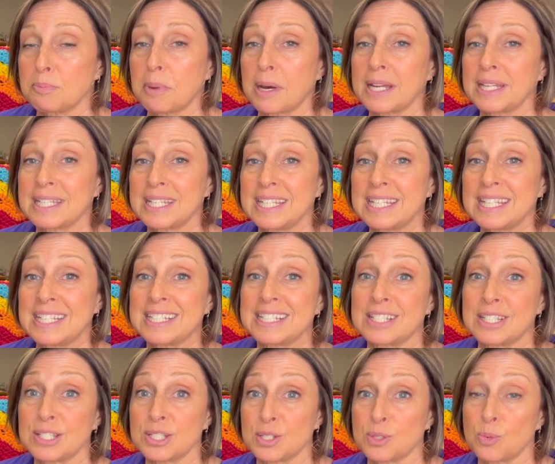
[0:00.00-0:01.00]
by needing
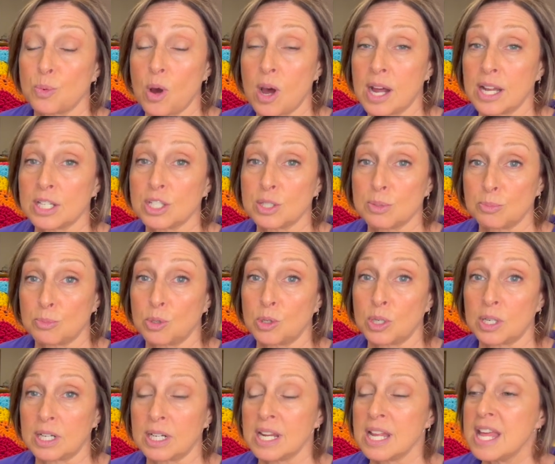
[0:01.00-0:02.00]
to swatch
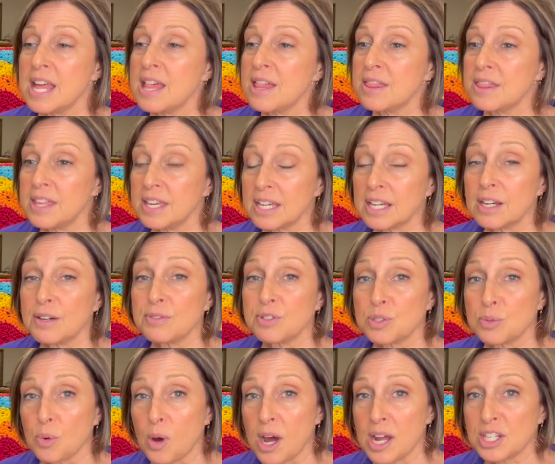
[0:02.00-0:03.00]
more. Think of
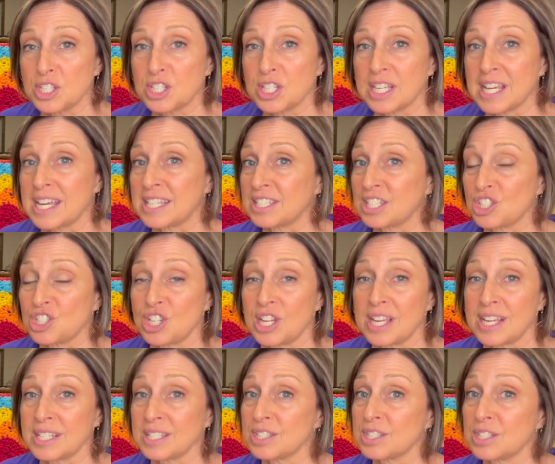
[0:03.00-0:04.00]
swatching as a
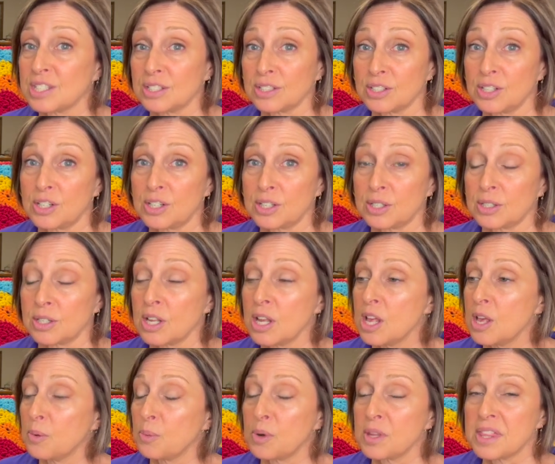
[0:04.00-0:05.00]
chance to learn.
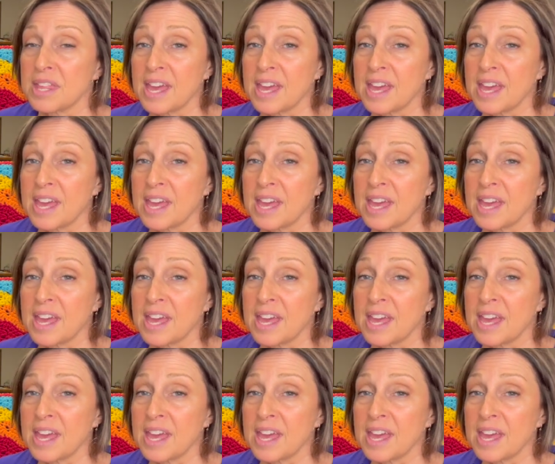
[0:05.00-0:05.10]
With